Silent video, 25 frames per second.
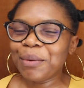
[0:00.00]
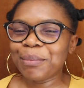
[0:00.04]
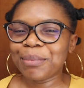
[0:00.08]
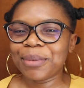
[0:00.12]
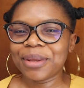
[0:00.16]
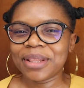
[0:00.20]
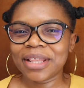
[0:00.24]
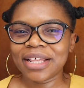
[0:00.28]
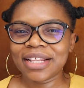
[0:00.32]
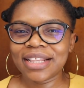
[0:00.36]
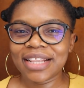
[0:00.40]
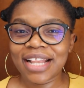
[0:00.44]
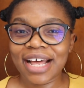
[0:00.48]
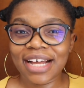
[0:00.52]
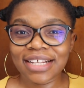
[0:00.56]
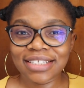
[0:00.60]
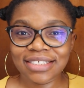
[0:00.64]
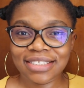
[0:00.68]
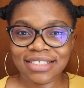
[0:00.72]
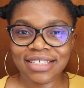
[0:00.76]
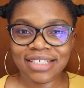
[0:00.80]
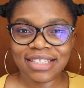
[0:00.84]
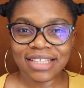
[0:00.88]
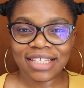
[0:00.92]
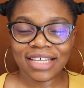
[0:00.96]
But then
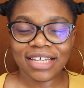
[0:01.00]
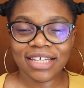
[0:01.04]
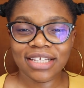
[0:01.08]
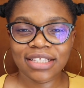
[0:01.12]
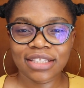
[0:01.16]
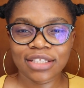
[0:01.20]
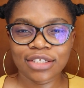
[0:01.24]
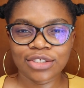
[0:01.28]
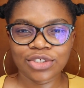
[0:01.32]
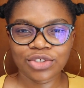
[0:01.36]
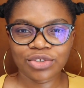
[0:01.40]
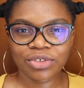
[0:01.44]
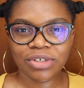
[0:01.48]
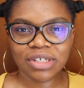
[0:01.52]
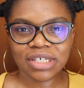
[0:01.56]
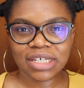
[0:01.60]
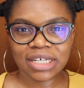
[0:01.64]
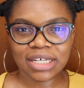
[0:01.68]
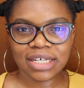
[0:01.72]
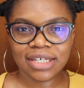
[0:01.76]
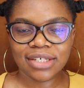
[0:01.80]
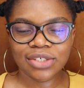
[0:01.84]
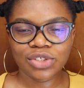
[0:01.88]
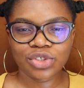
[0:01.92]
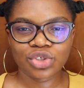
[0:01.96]
that's the thing. The
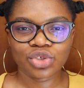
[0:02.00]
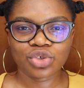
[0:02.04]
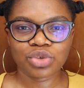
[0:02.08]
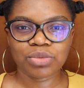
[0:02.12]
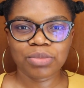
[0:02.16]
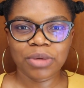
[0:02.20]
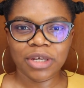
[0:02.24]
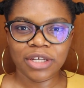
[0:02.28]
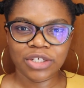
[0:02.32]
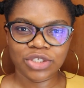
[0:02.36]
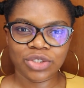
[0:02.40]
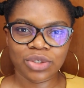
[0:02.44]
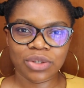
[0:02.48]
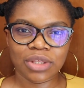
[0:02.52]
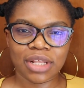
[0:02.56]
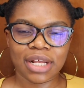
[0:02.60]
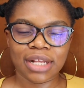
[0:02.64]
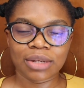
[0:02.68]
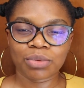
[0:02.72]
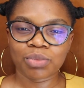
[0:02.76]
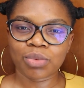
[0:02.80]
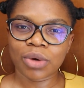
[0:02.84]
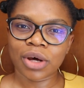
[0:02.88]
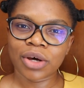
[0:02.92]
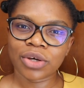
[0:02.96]
trick is to make sure
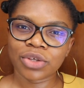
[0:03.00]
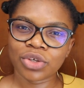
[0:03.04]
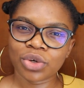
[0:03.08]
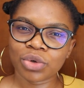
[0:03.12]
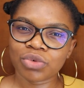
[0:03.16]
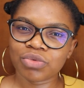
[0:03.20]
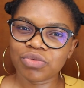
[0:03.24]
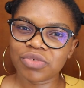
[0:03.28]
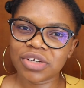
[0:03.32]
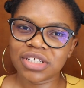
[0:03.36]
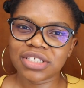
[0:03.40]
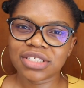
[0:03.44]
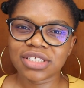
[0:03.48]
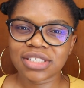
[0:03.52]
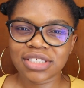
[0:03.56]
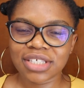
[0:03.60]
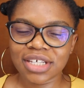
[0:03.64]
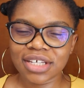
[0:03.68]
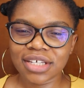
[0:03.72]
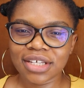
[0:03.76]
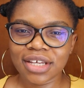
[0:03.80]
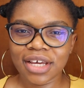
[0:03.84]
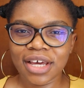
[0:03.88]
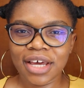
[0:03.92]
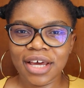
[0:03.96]
that while you're
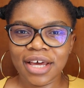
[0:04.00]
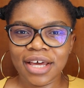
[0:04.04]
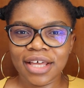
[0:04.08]
rinsing